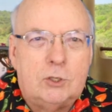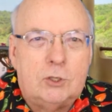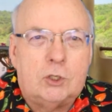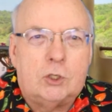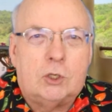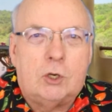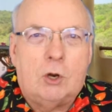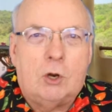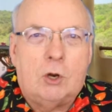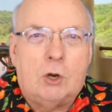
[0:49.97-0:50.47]

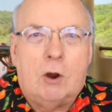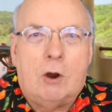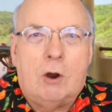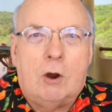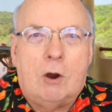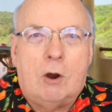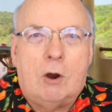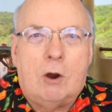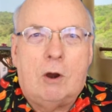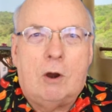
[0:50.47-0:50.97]

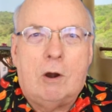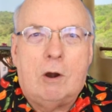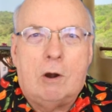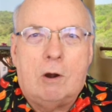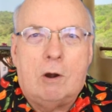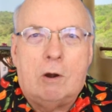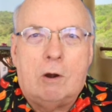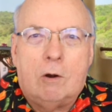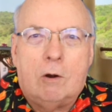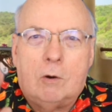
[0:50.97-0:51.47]
at an
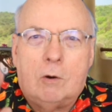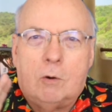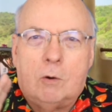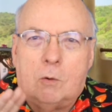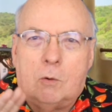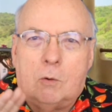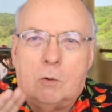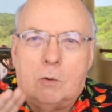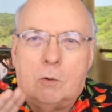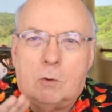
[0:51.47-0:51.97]
offset
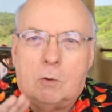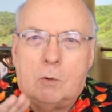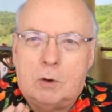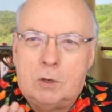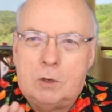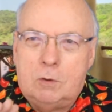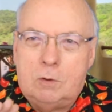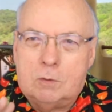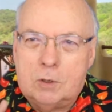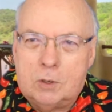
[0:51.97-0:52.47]
to the
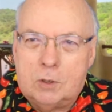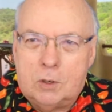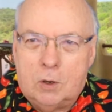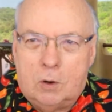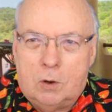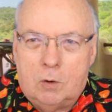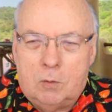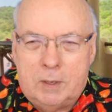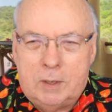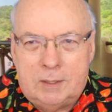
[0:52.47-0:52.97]

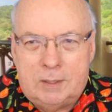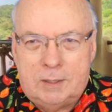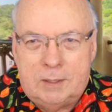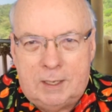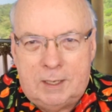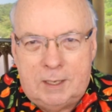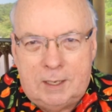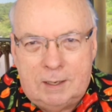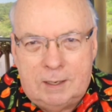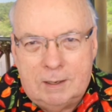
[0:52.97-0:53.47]
star or in
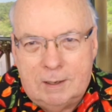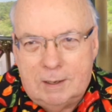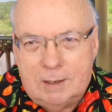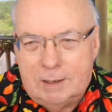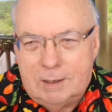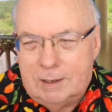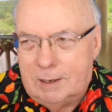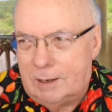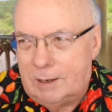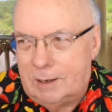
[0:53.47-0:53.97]
the
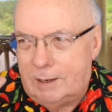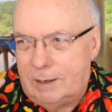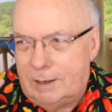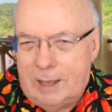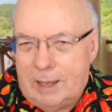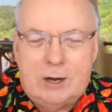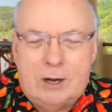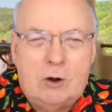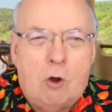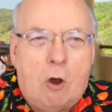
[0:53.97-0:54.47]
opposite
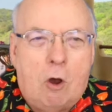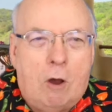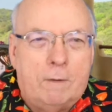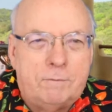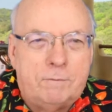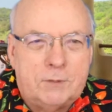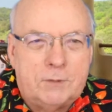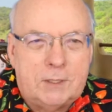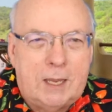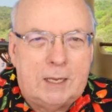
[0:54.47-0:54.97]
direction to the
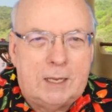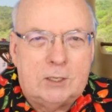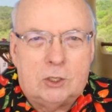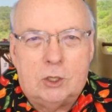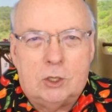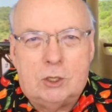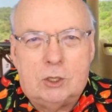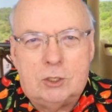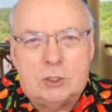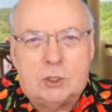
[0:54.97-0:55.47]

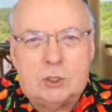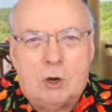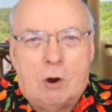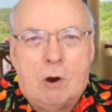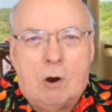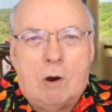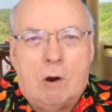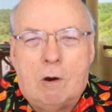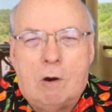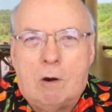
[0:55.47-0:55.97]
star,
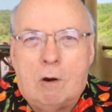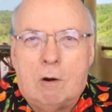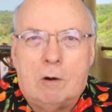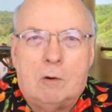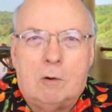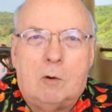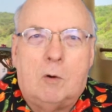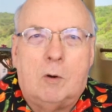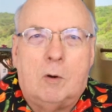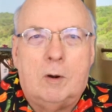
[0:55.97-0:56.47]
but it
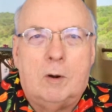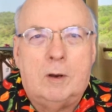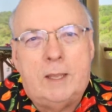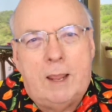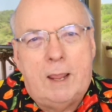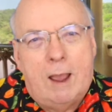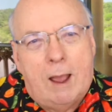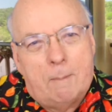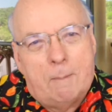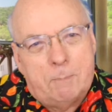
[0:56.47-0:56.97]
serves to
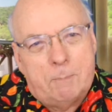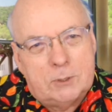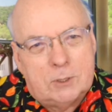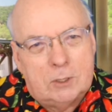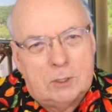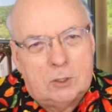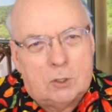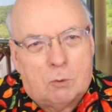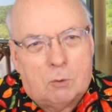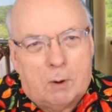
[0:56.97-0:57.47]
guide
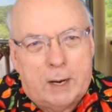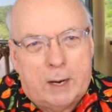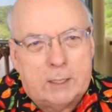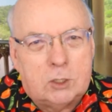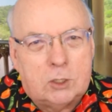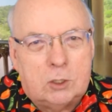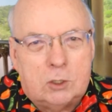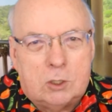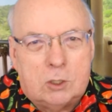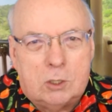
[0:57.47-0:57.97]
you
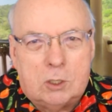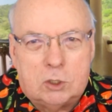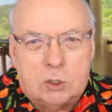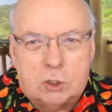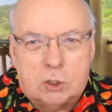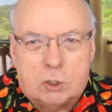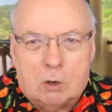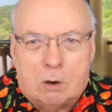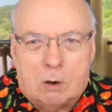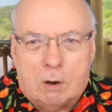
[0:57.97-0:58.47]
where you
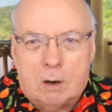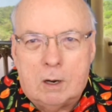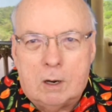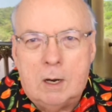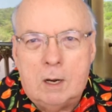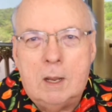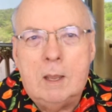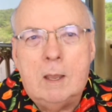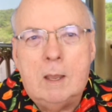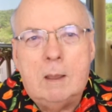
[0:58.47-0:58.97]
want to
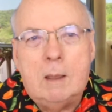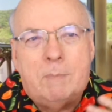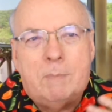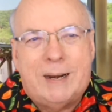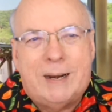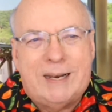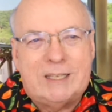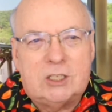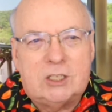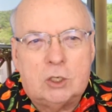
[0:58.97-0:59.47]
go.
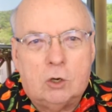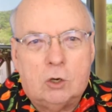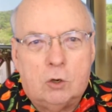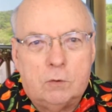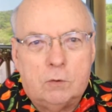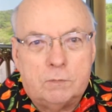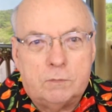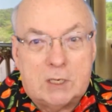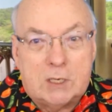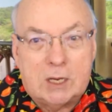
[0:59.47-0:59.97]

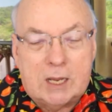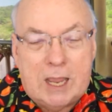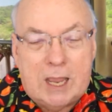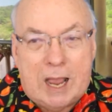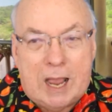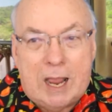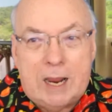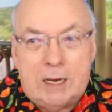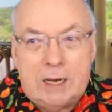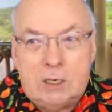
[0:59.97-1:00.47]
And
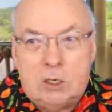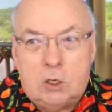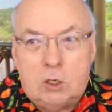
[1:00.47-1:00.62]
so that's